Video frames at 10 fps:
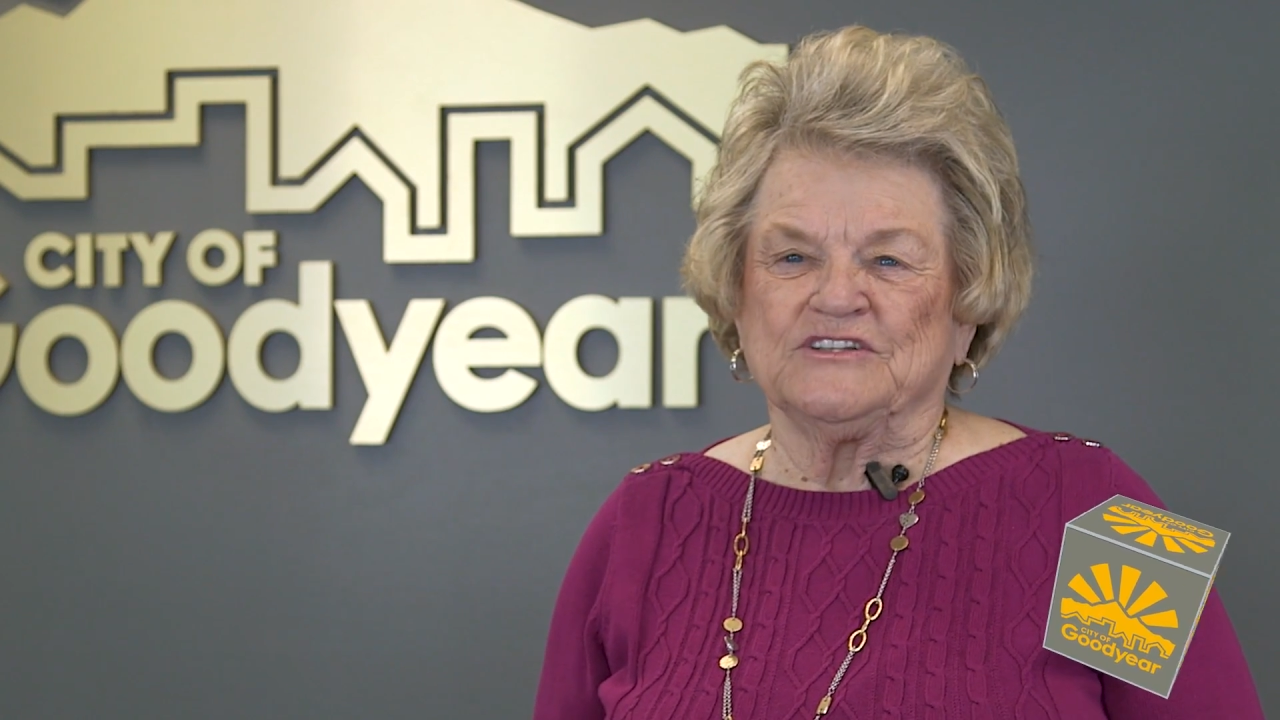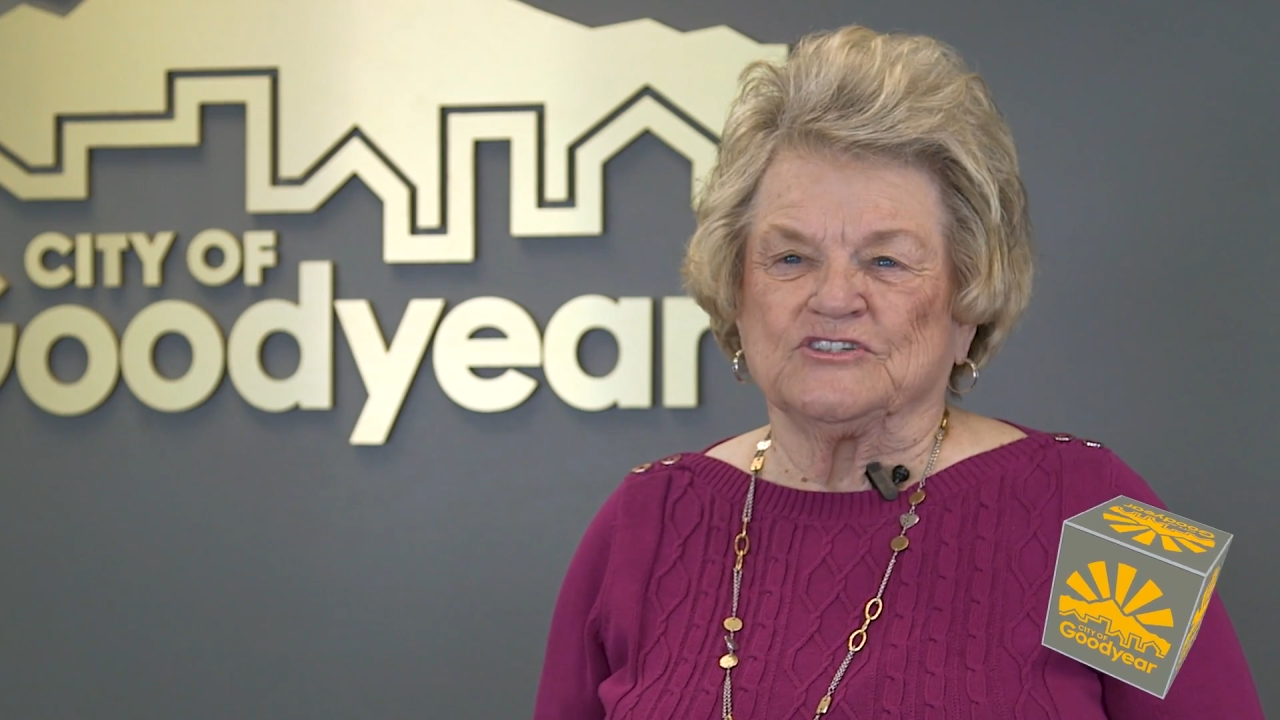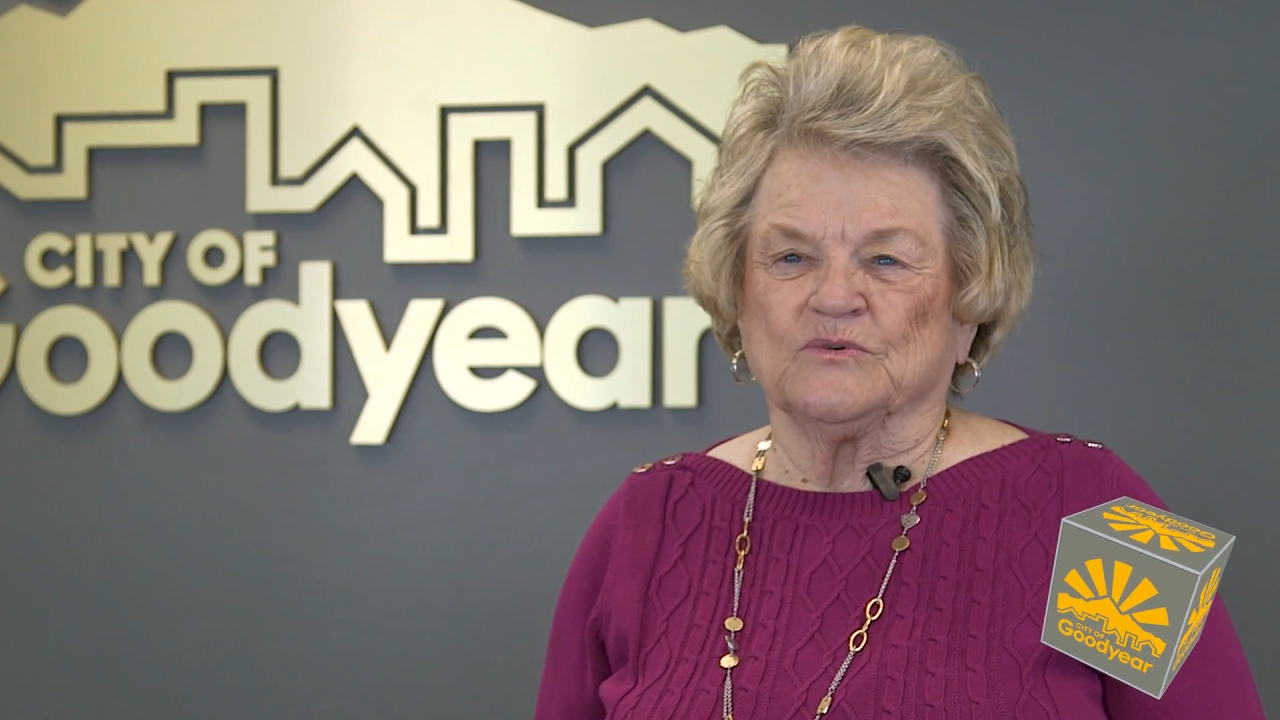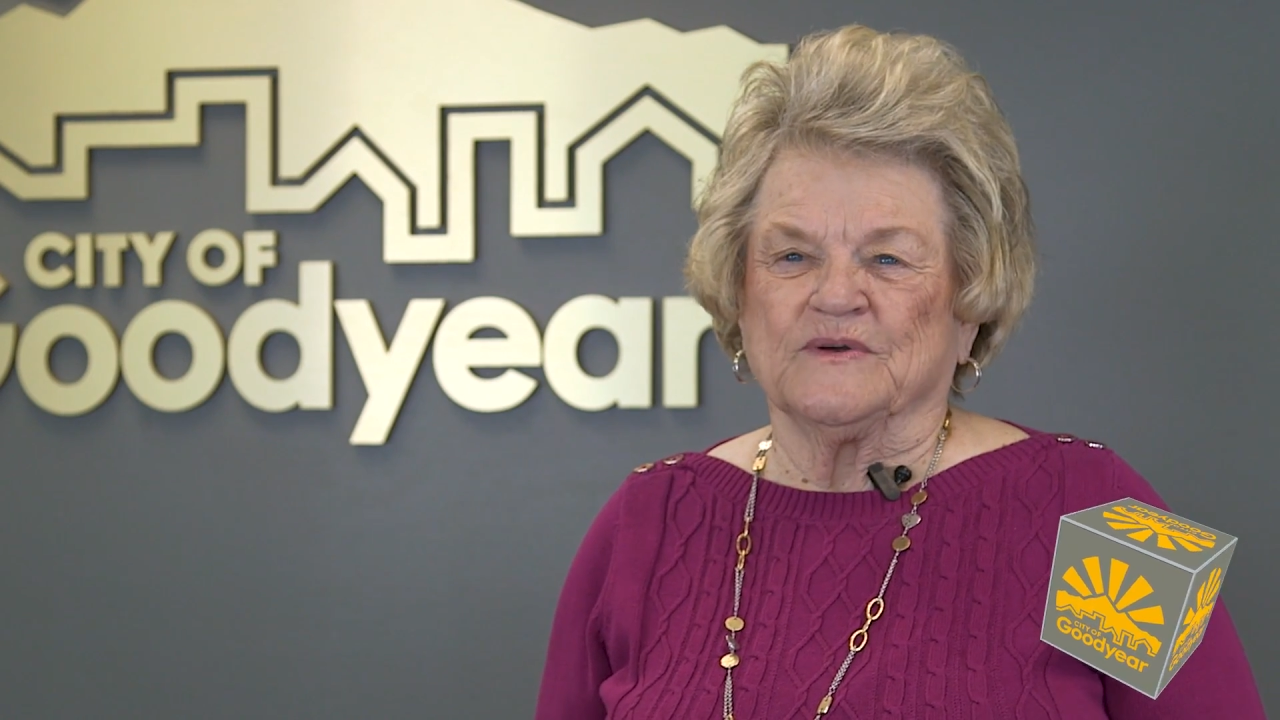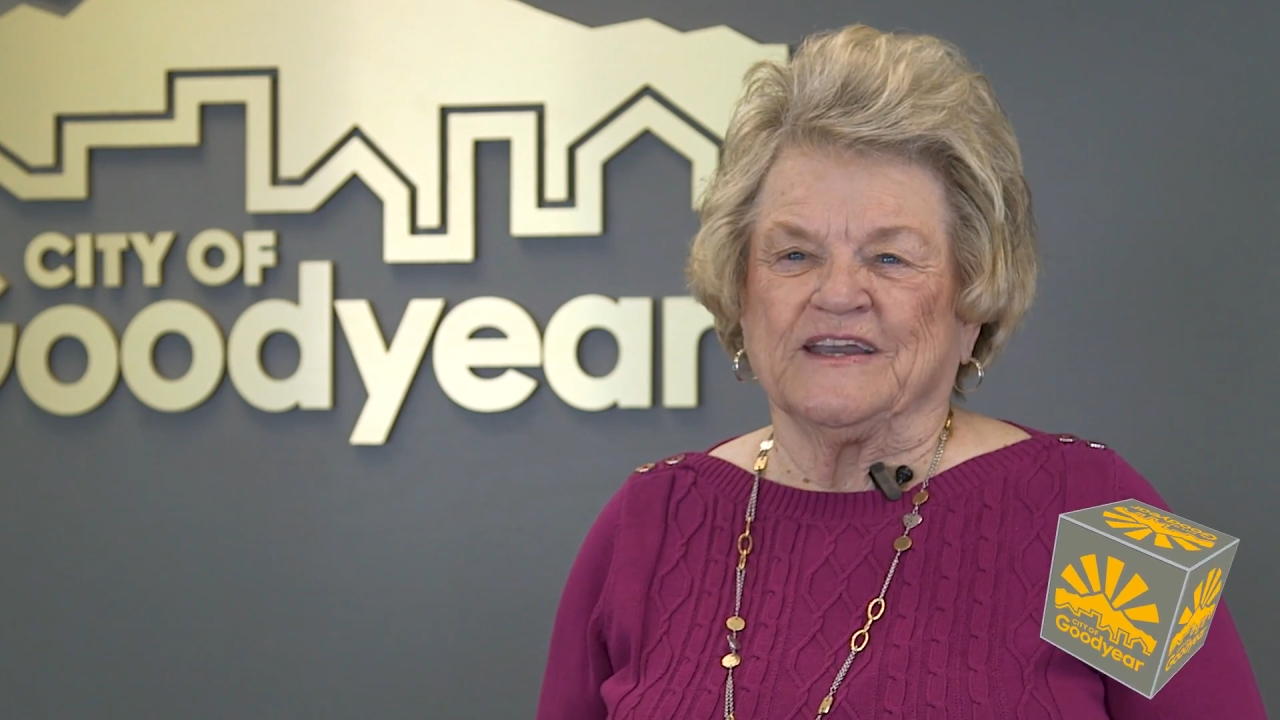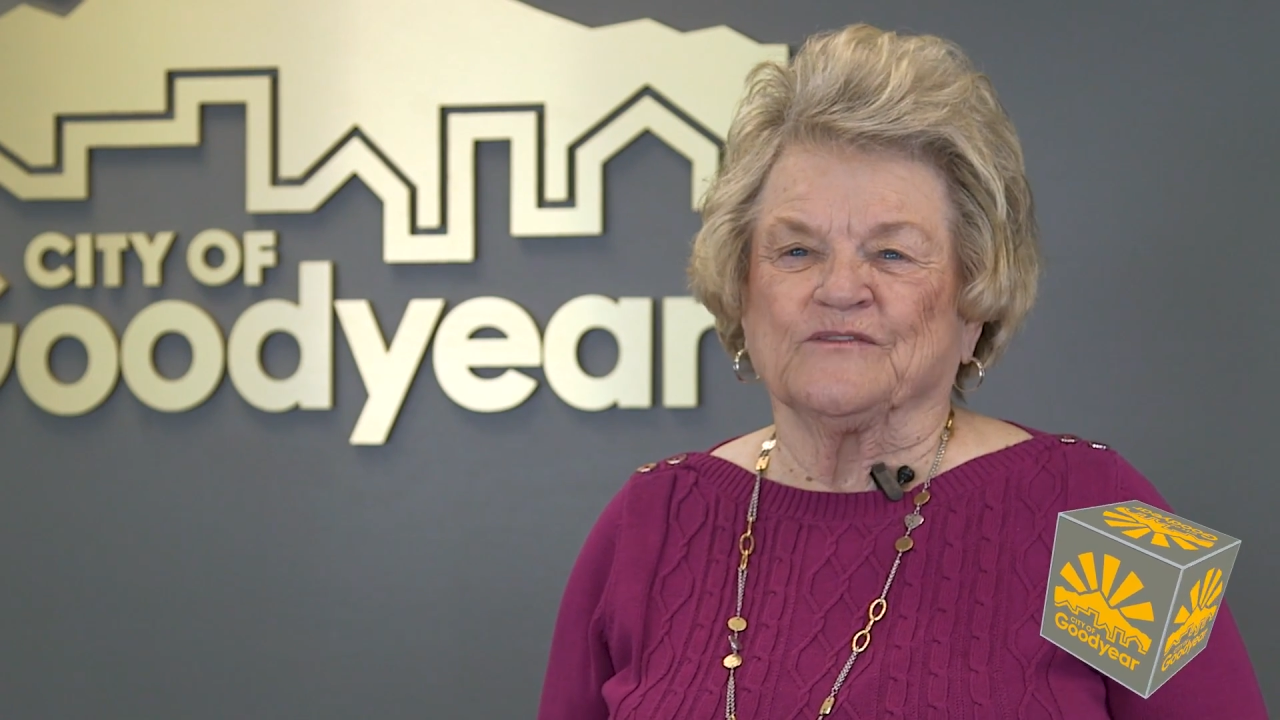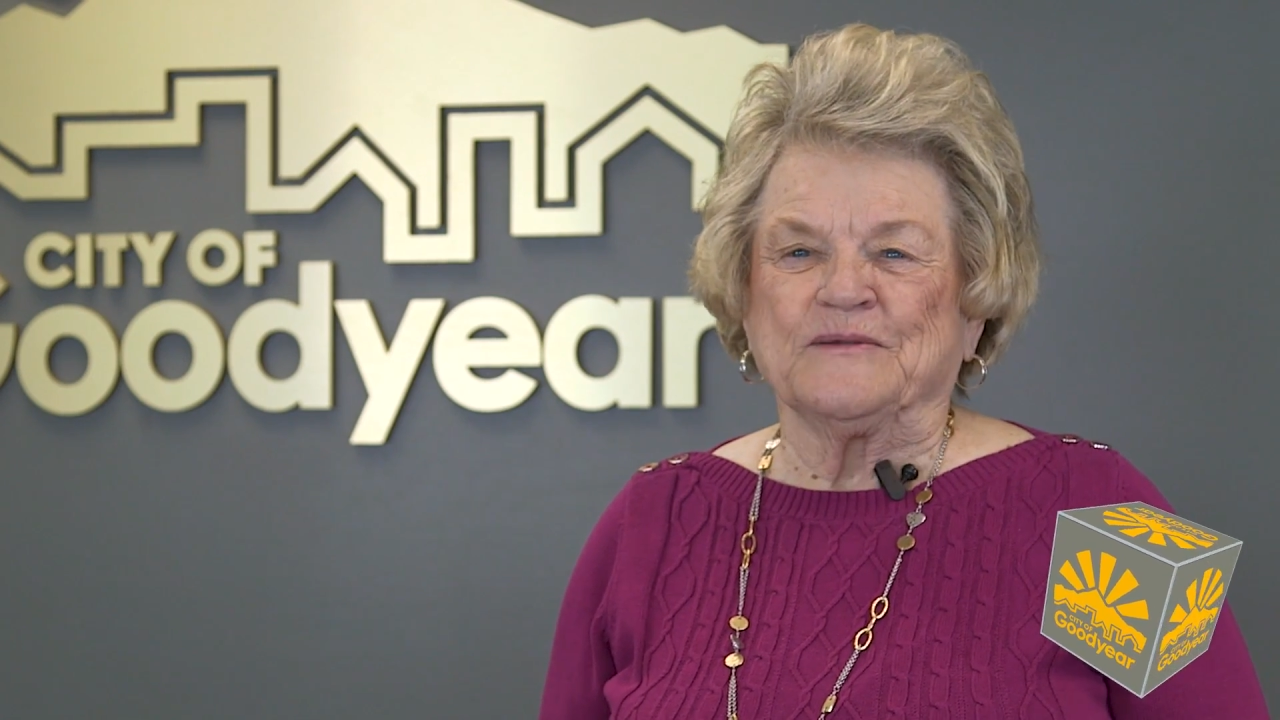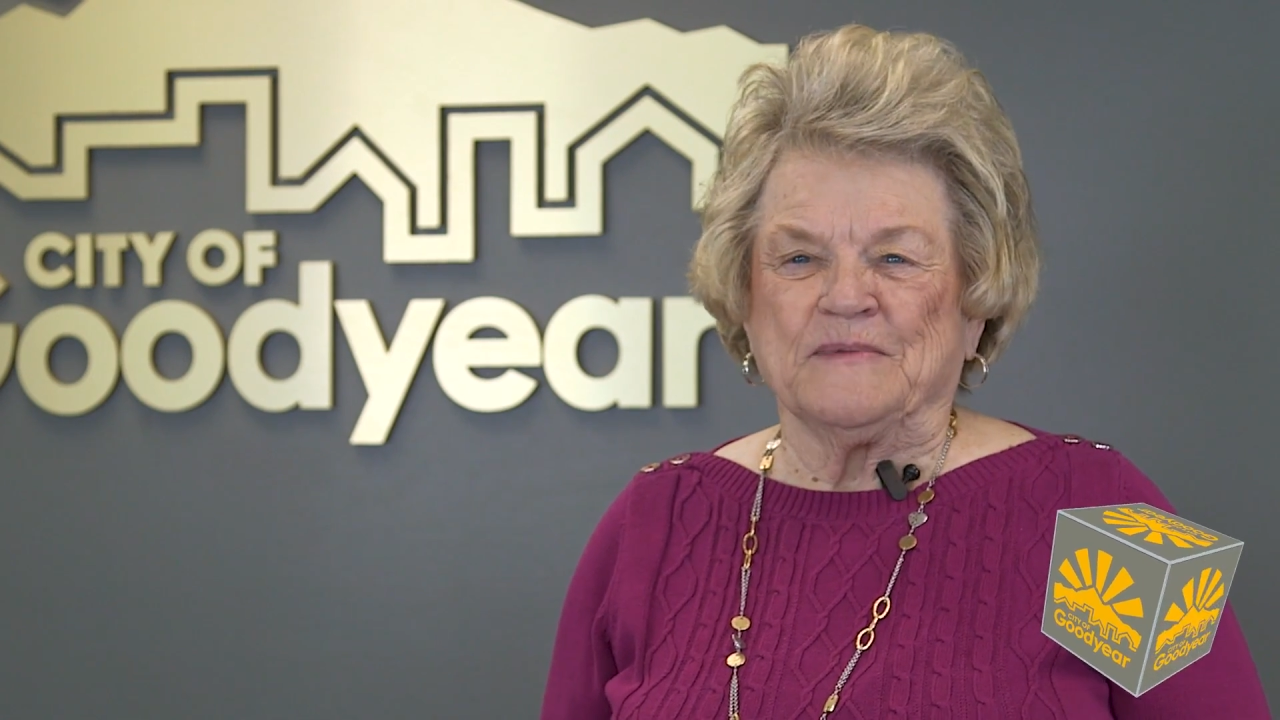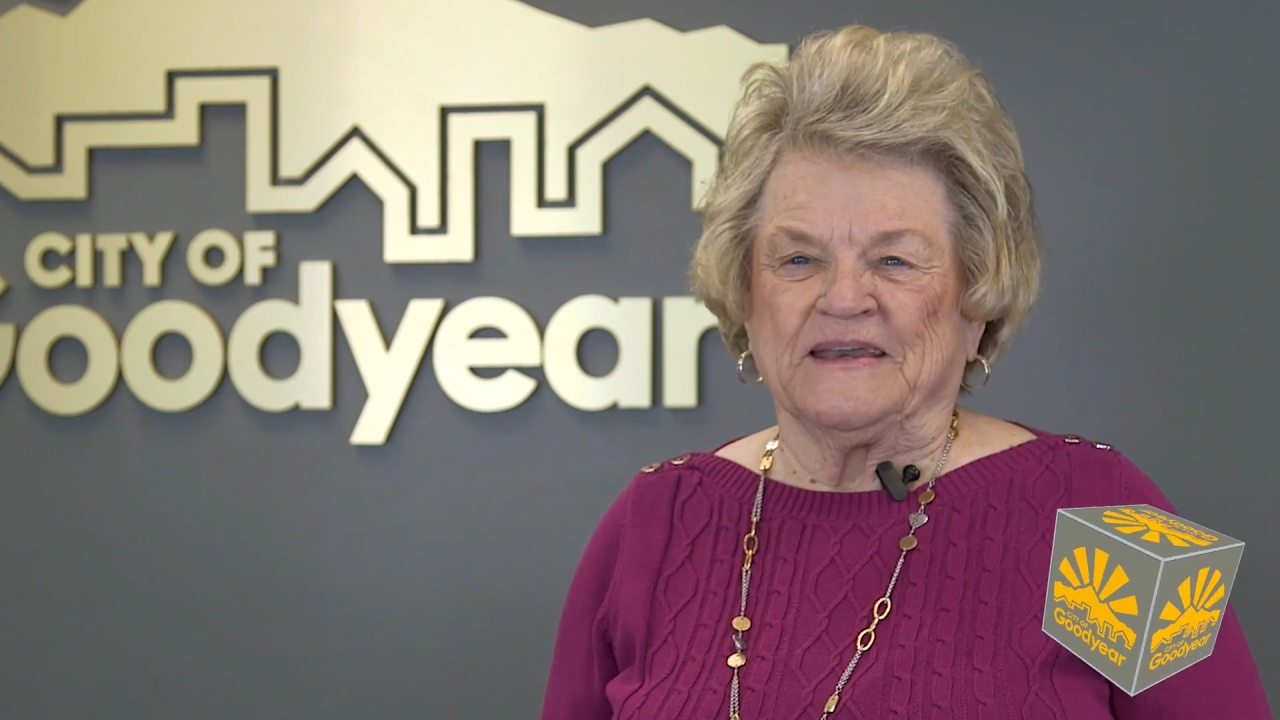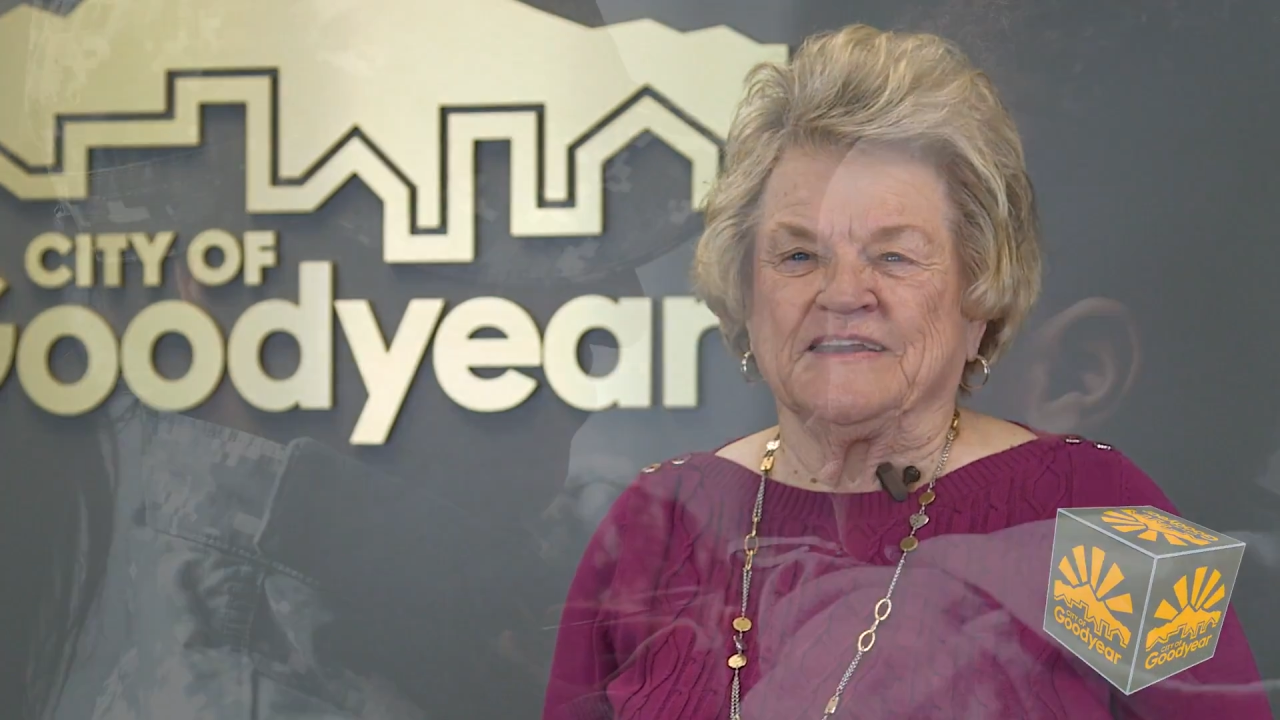enjoyed every
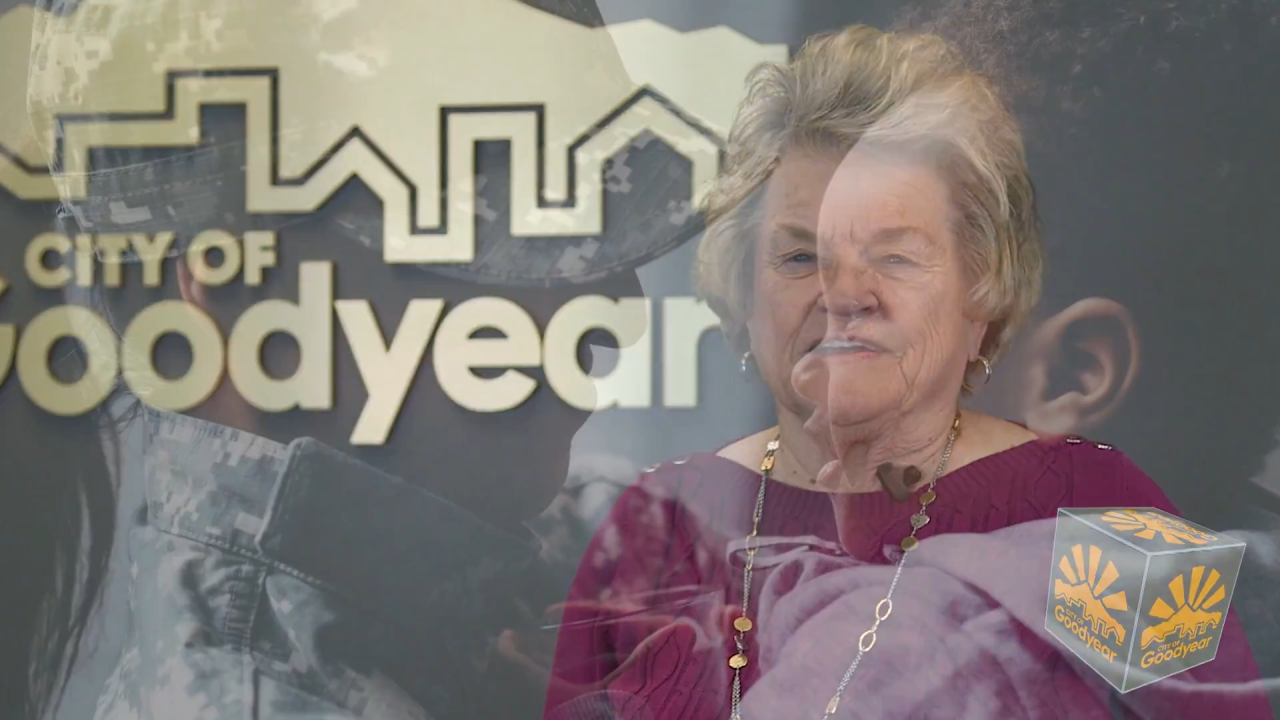minute